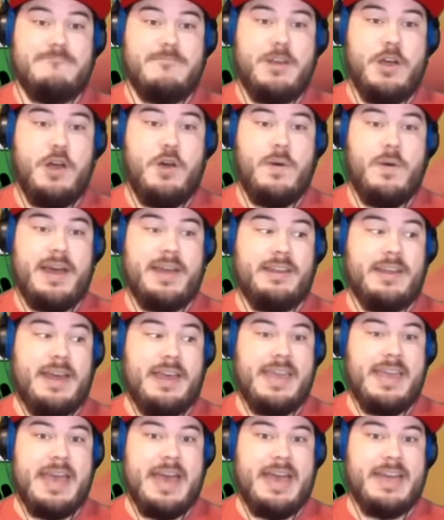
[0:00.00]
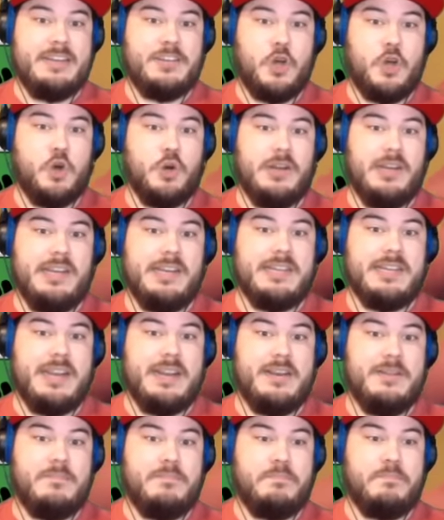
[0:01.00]
Oh, I, I, yeah, I totally
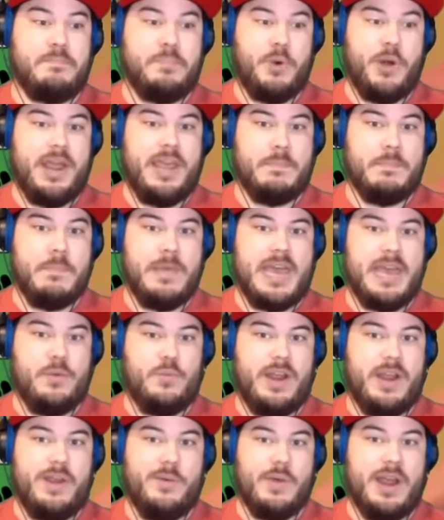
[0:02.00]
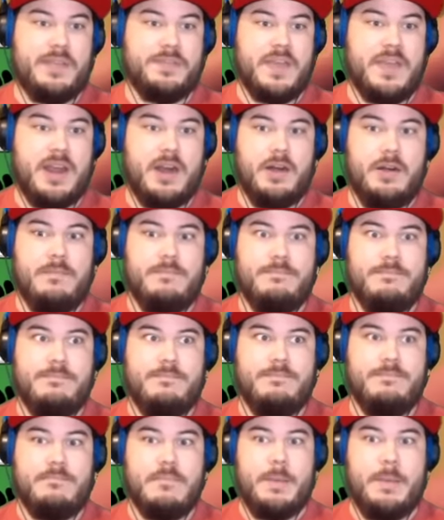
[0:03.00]
didn't break Man Ray right there.
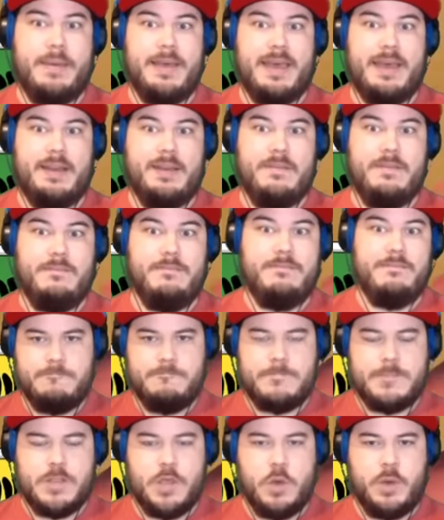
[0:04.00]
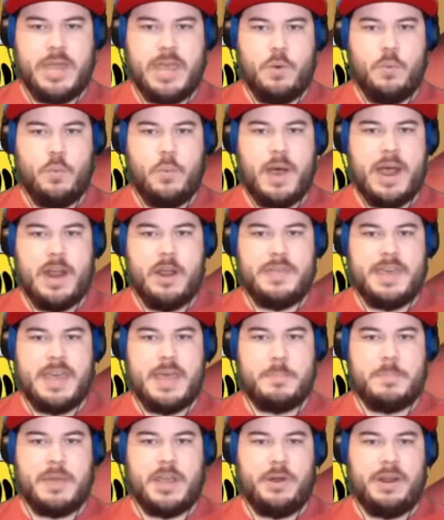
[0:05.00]
My bad. Okay, why are they
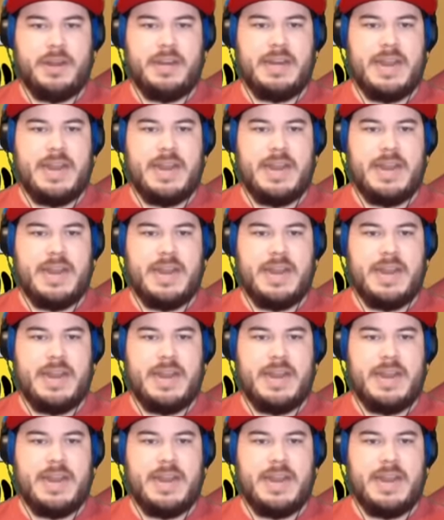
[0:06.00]
appearing